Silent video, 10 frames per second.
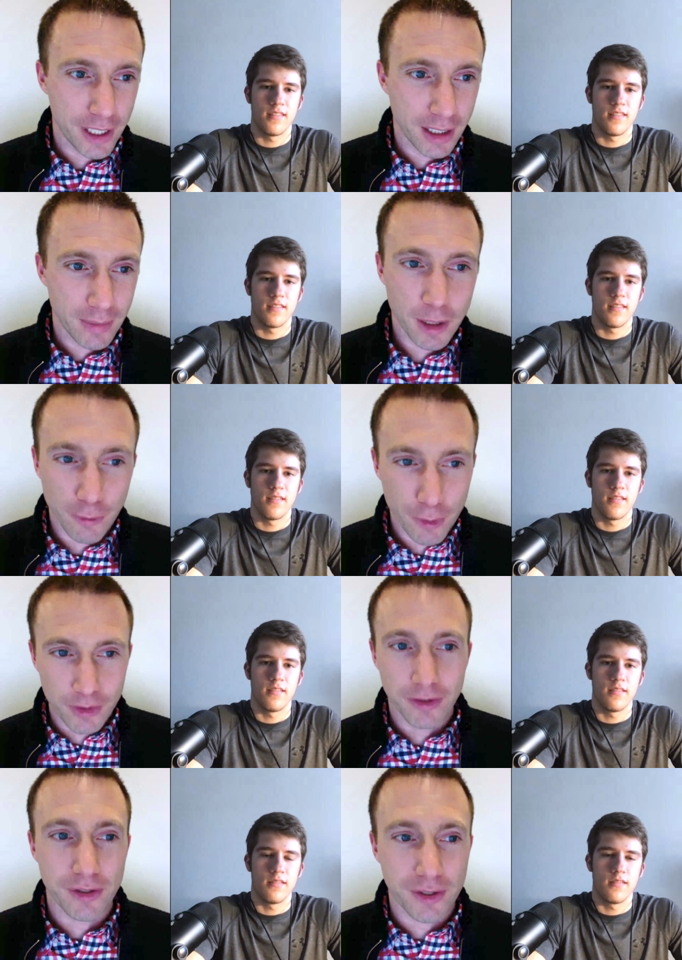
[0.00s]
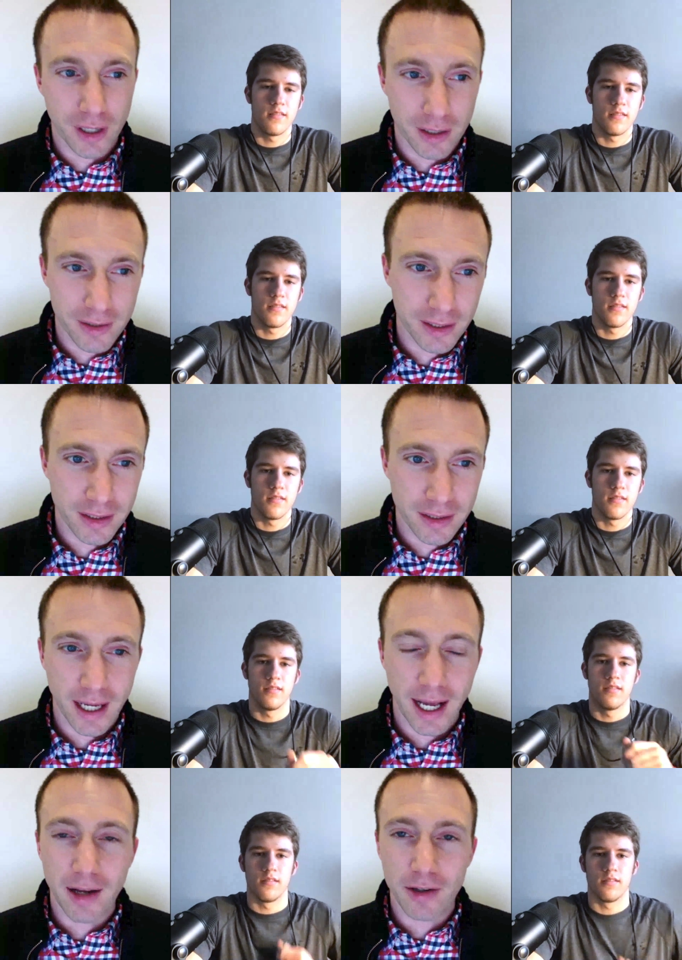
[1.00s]
Speaker 1: Jacob interviews and discusses
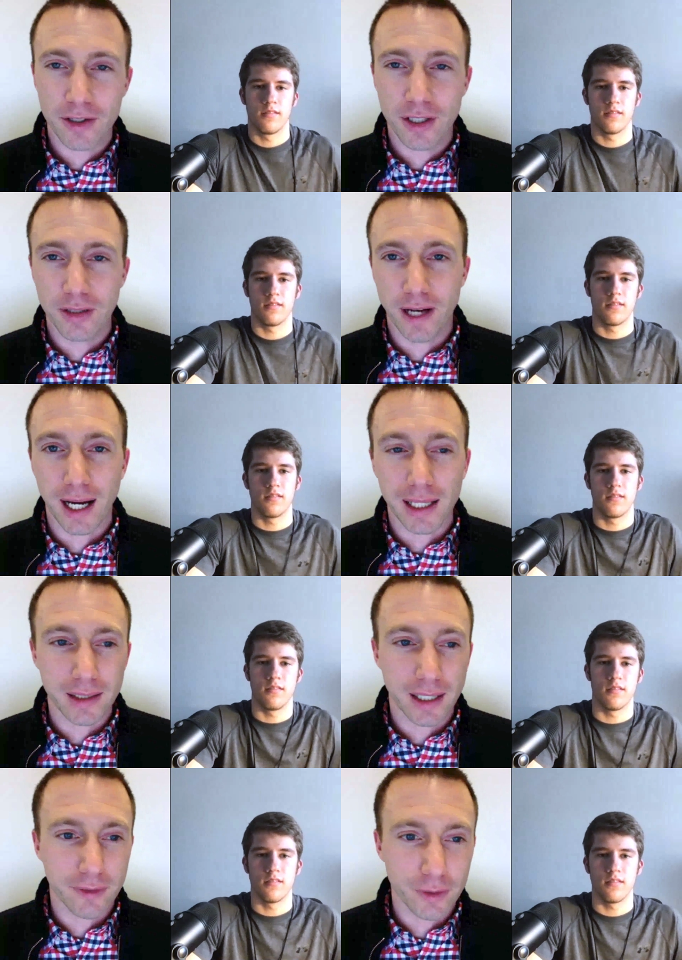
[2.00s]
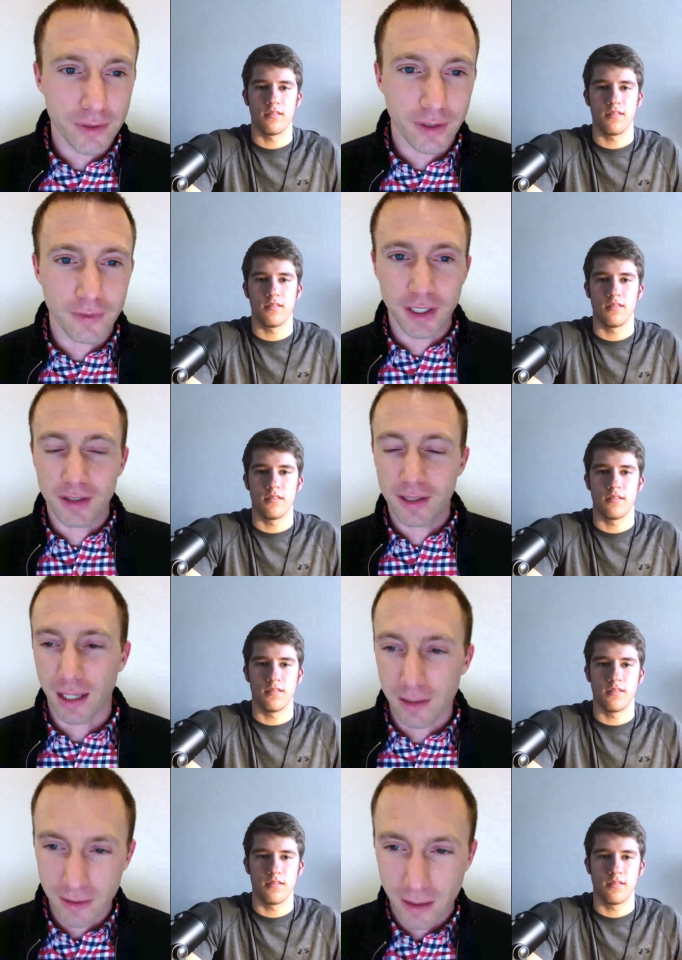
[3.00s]
how to achieve high levels of
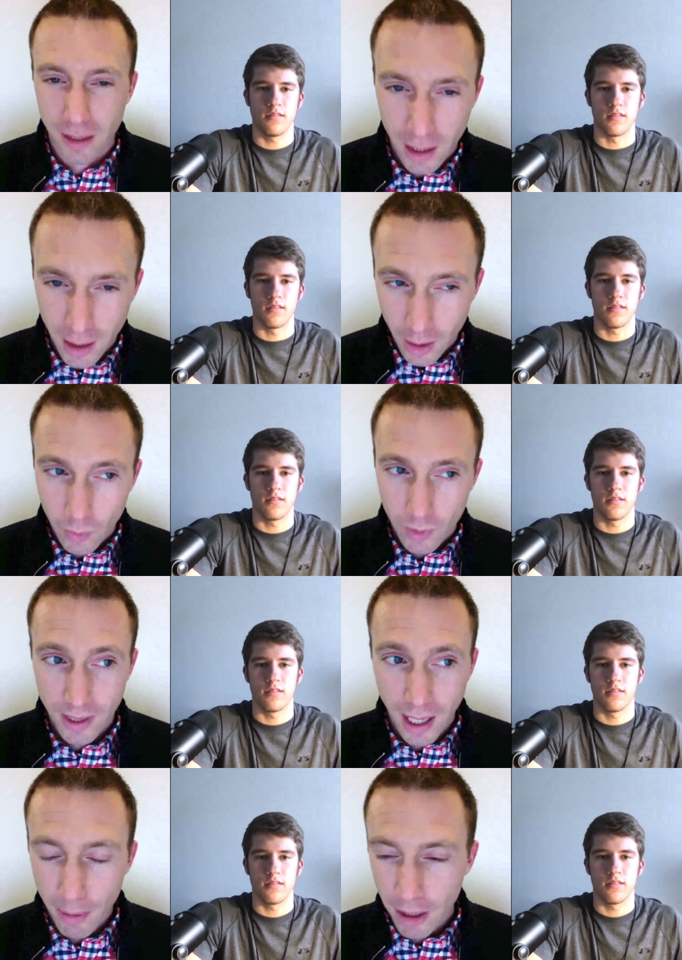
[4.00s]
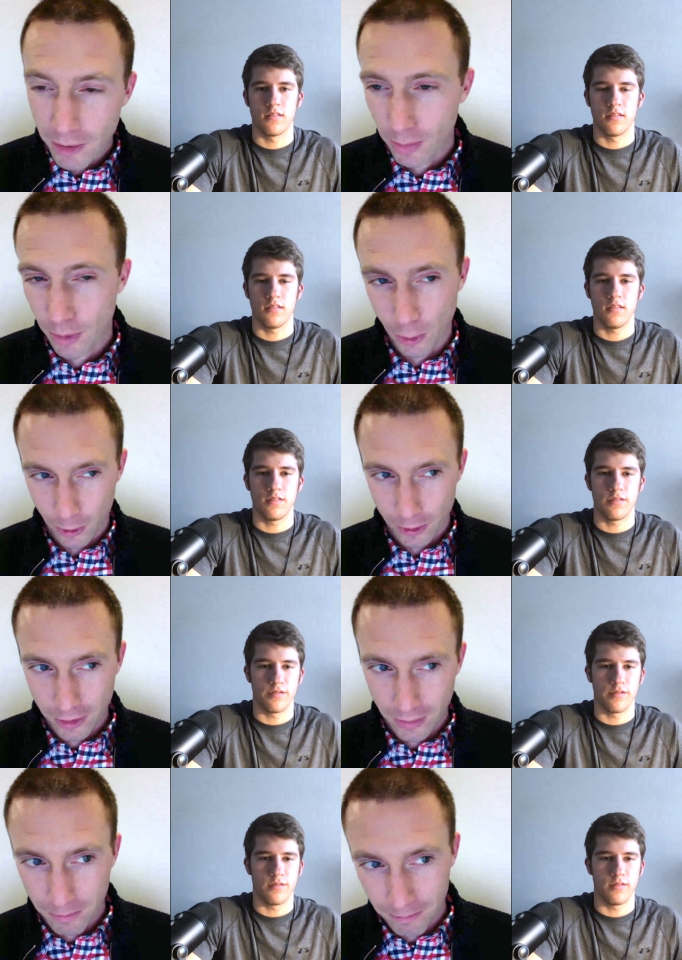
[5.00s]
success with top
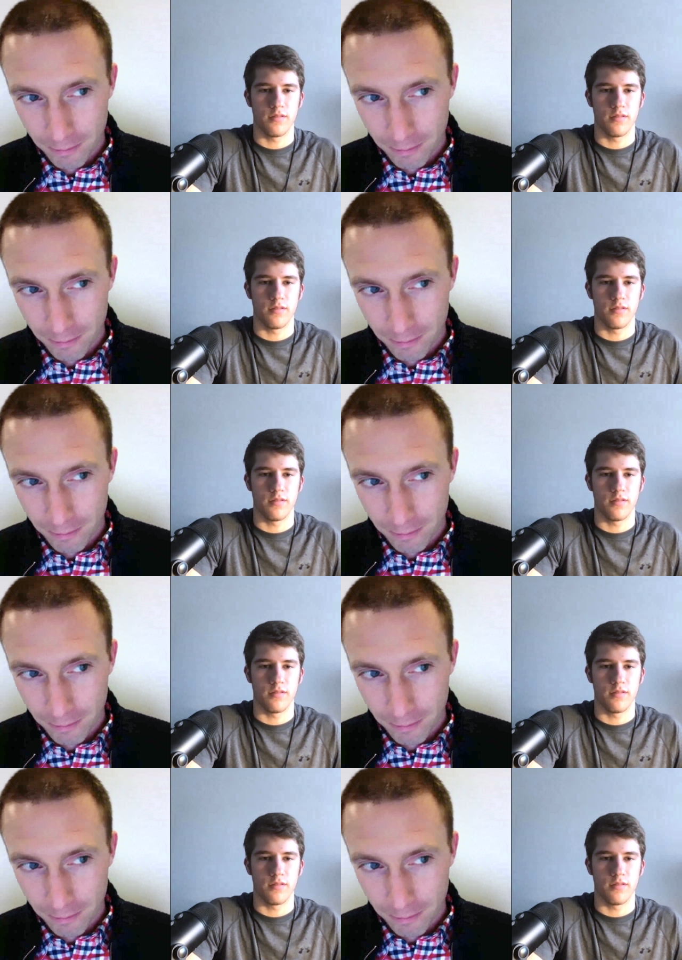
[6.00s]
entrepreneurs,